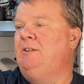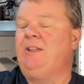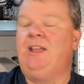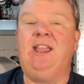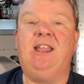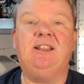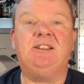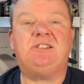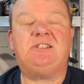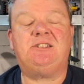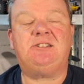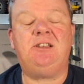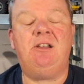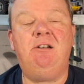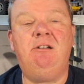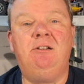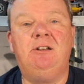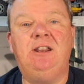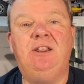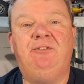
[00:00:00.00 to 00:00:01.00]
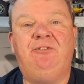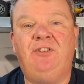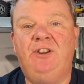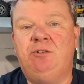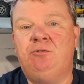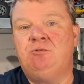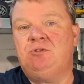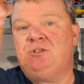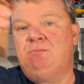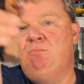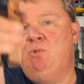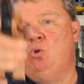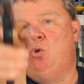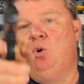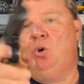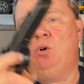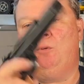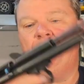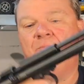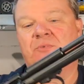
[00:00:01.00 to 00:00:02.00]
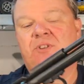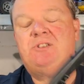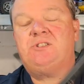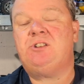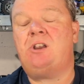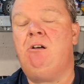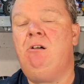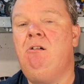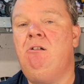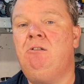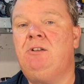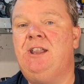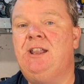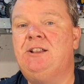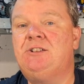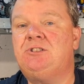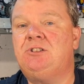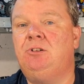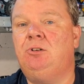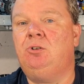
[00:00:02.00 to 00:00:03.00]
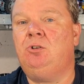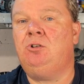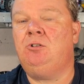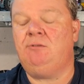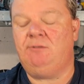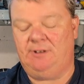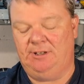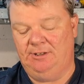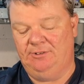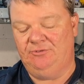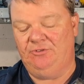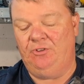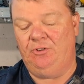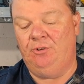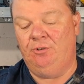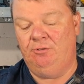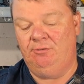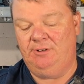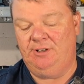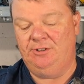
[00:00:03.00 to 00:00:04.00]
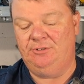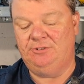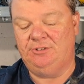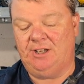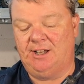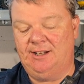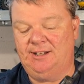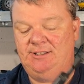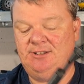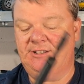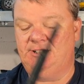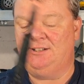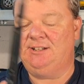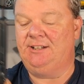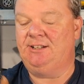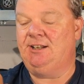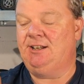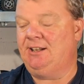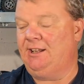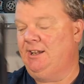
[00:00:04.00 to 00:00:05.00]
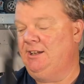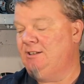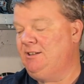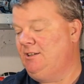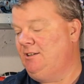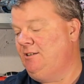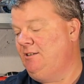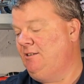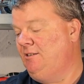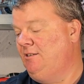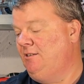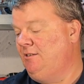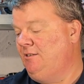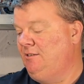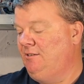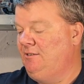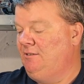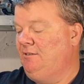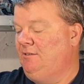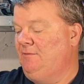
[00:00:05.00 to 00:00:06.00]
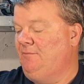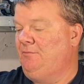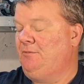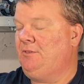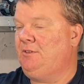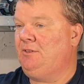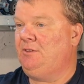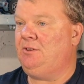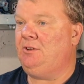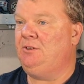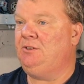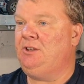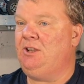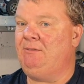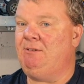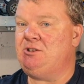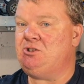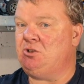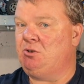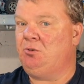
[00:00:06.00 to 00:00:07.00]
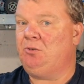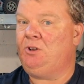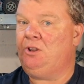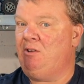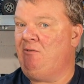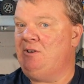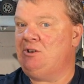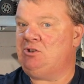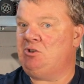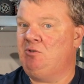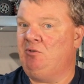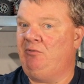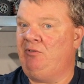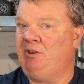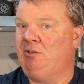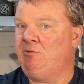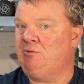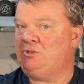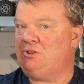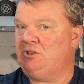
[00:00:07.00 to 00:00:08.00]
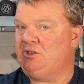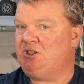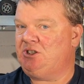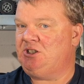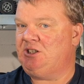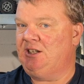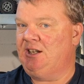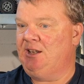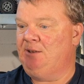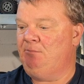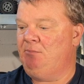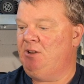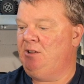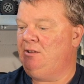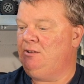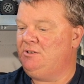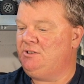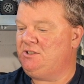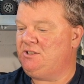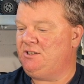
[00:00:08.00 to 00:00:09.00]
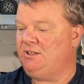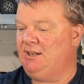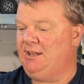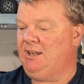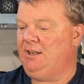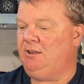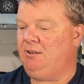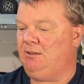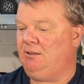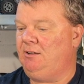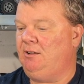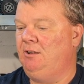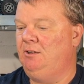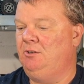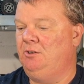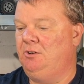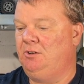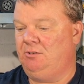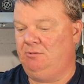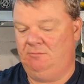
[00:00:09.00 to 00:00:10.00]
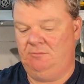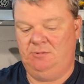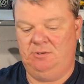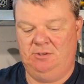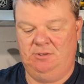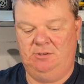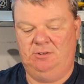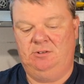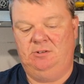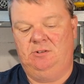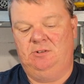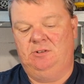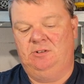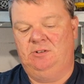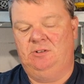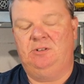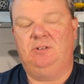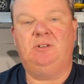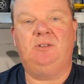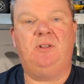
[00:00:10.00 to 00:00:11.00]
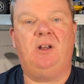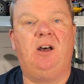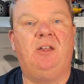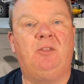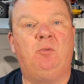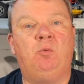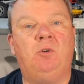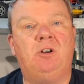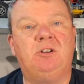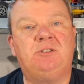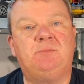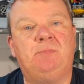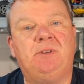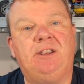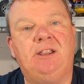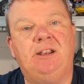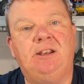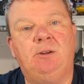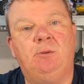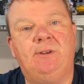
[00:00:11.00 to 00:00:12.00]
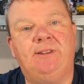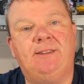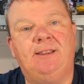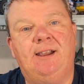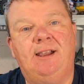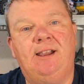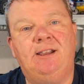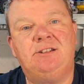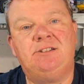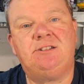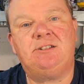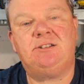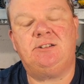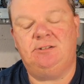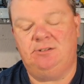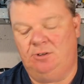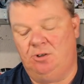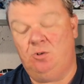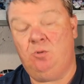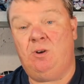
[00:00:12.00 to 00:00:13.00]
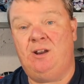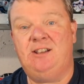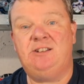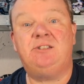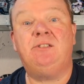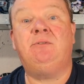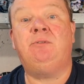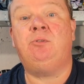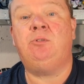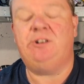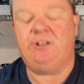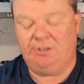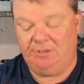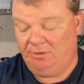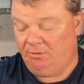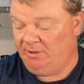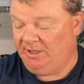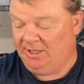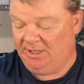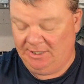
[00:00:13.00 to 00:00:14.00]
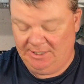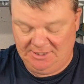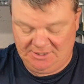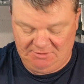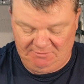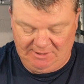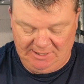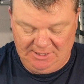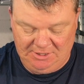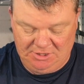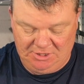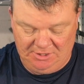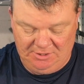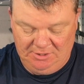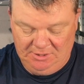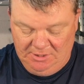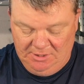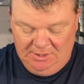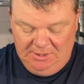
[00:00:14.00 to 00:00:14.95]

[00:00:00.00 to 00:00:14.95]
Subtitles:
it certainly feels more target orientated than the original. The original feels slim, sleek, and other words beginning with S. Always avoid annoying alliteration.